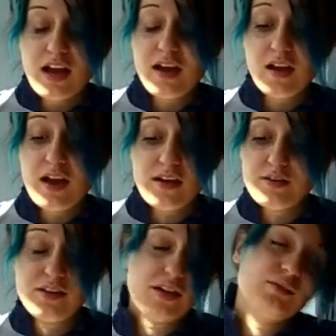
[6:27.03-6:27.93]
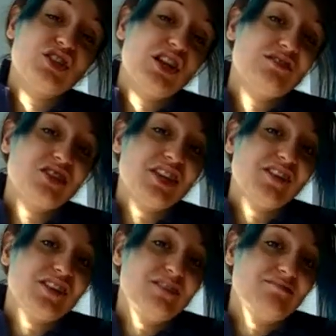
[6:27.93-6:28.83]
I don't think I would change
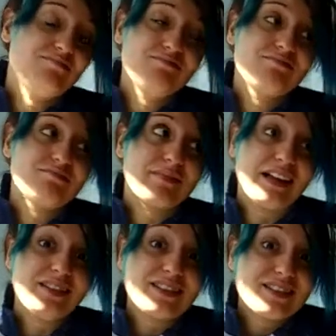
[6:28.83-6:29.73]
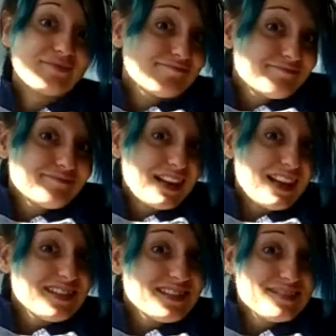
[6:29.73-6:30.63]
anything else, I
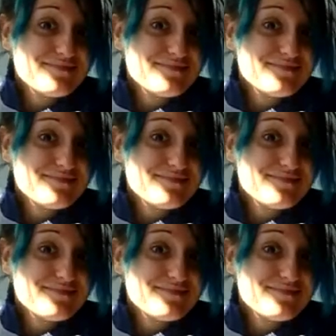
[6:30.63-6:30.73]
guess.